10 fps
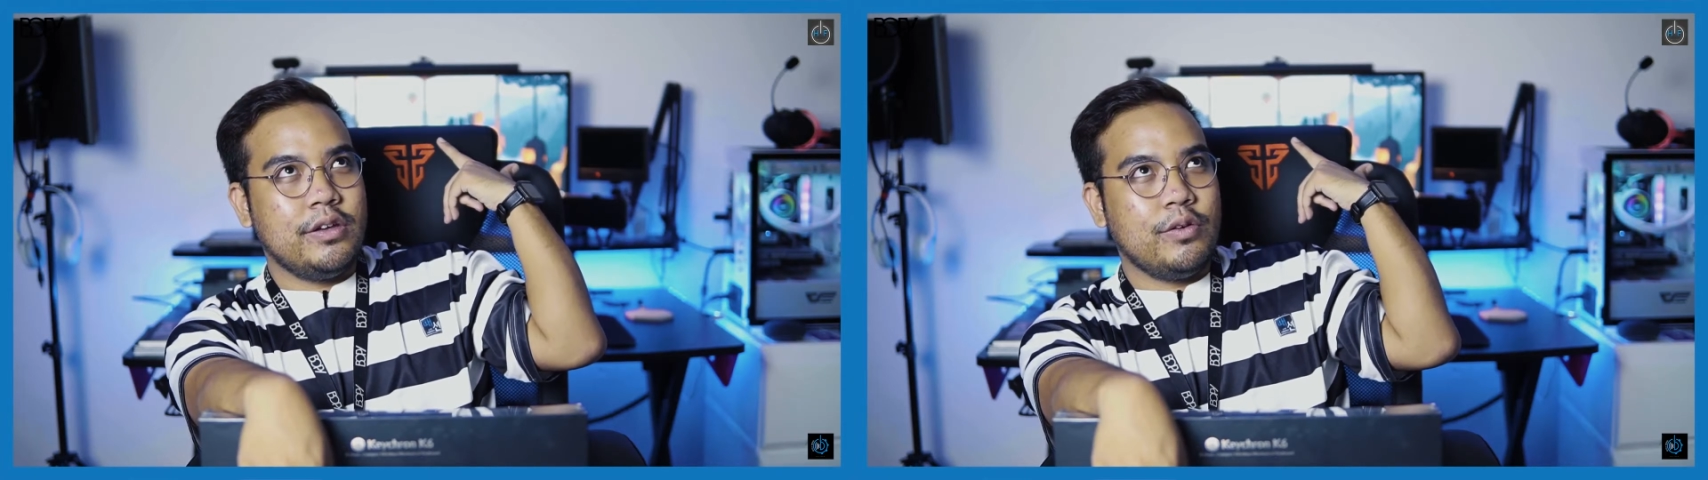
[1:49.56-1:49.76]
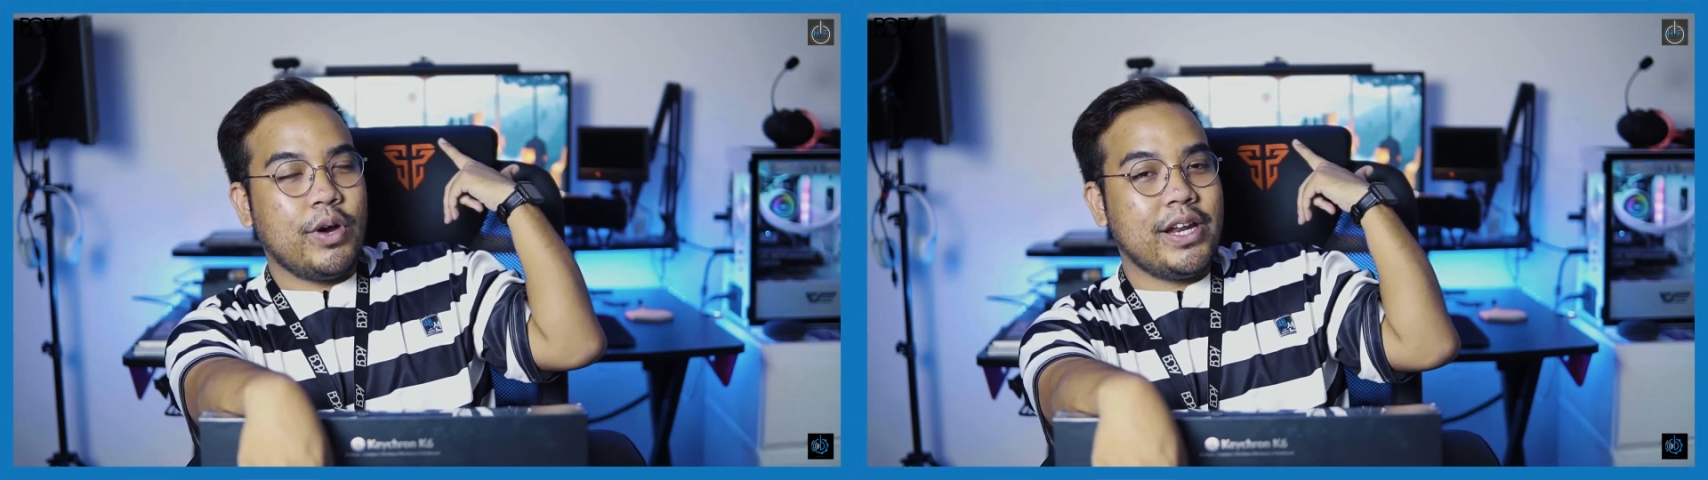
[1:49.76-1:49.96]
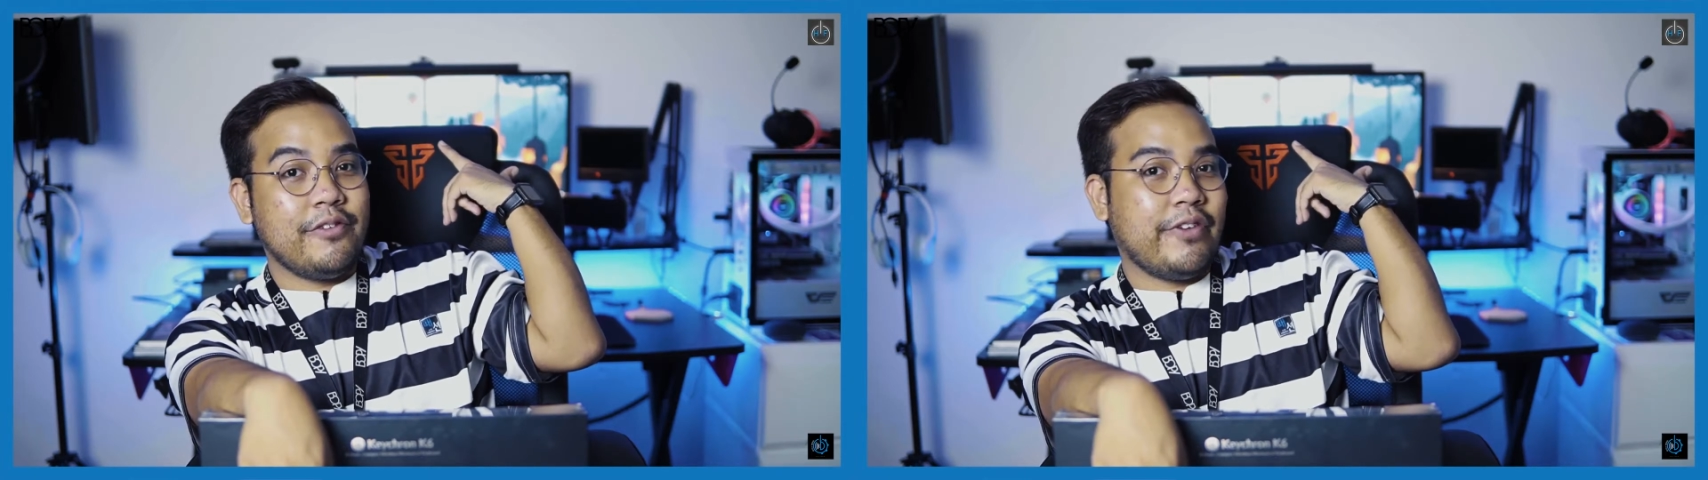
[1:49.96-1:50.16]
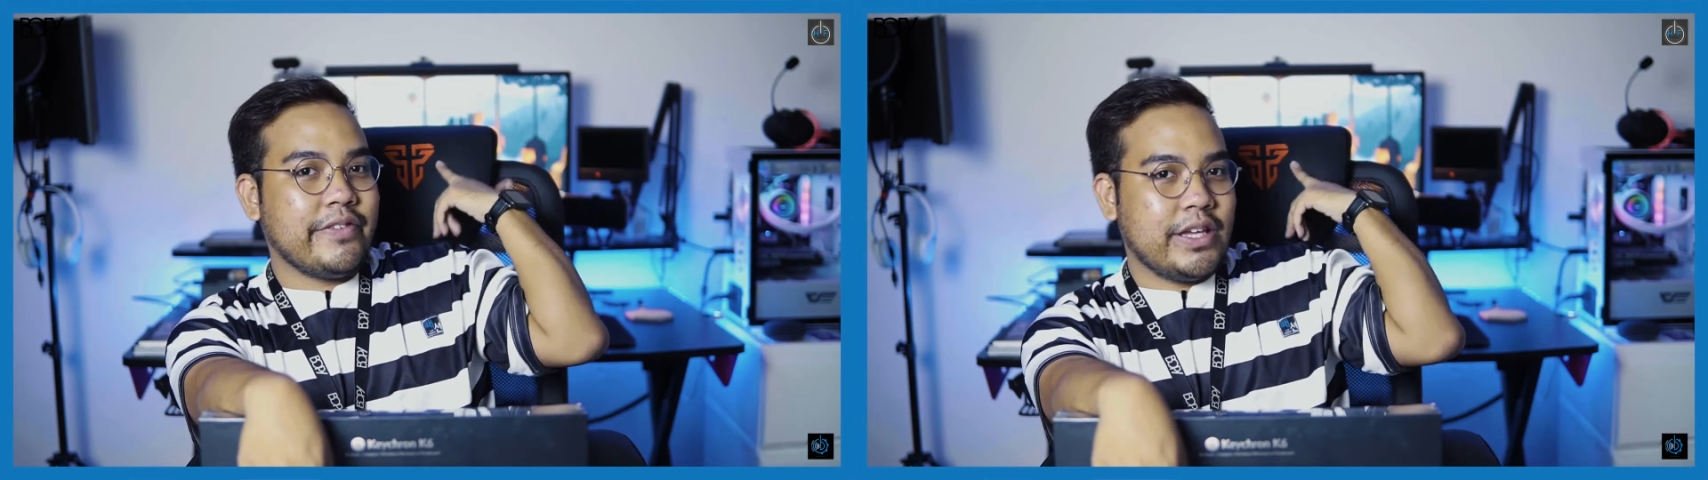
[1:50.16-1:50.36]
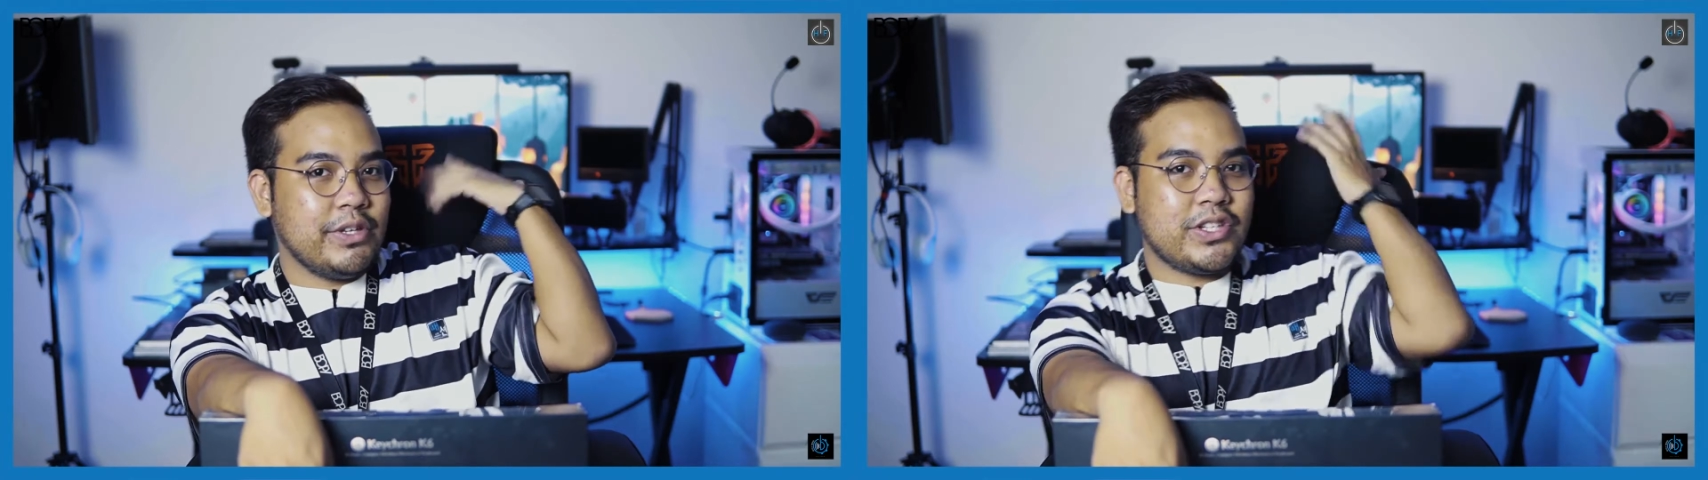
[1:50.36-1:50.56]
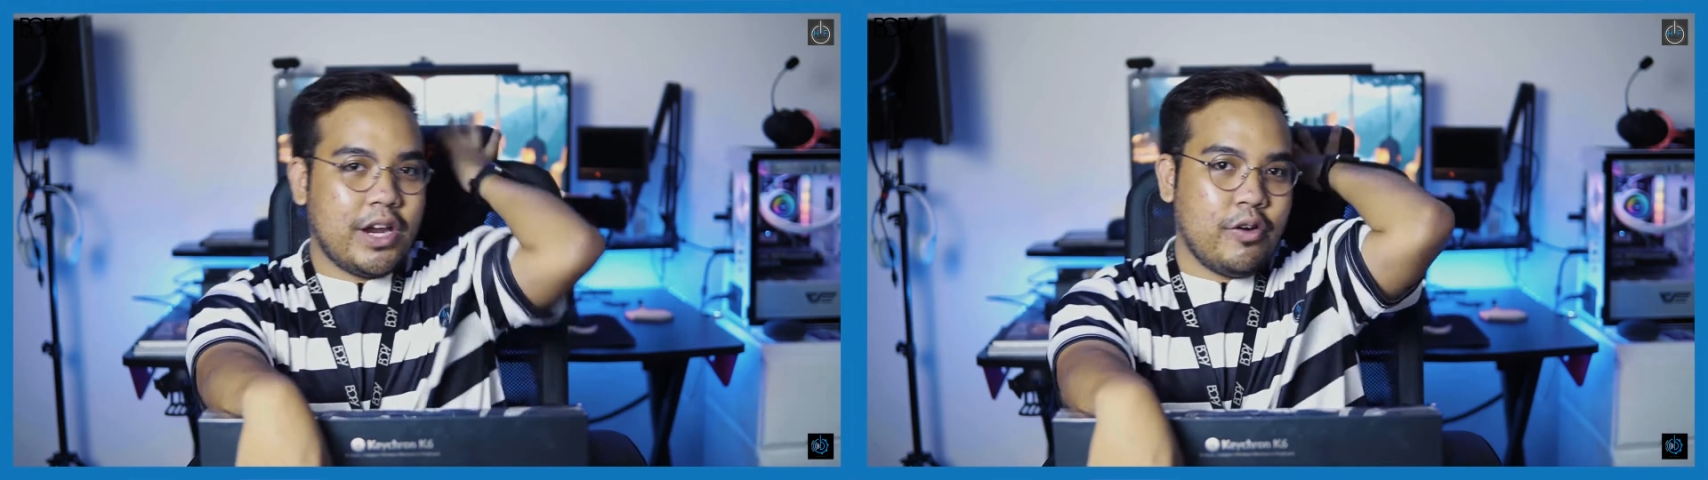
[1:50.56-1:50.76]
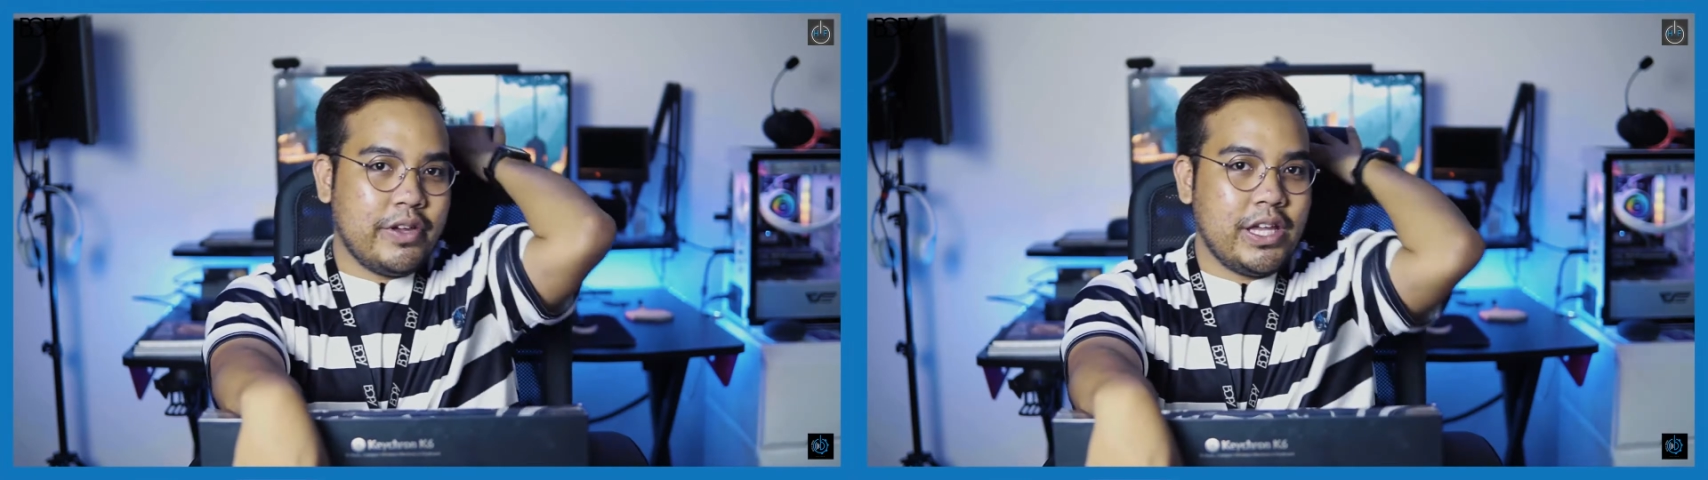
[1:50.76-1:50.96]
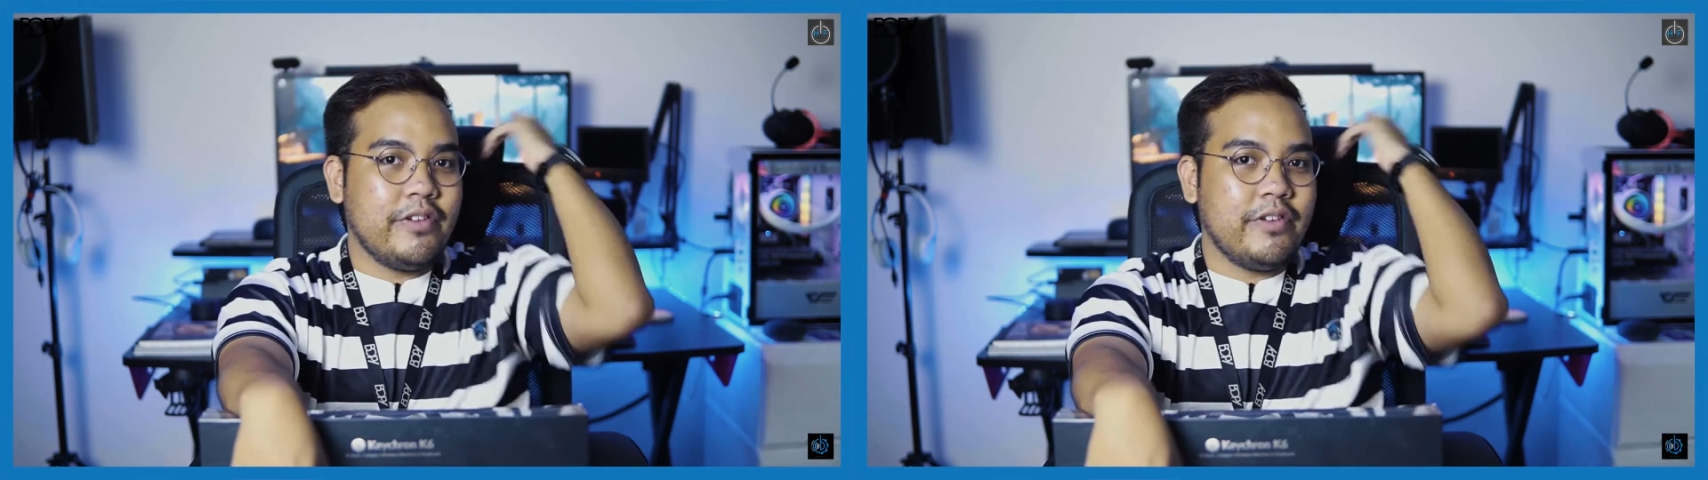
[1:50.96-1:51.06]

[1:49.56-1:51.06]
185 gaming chair over here.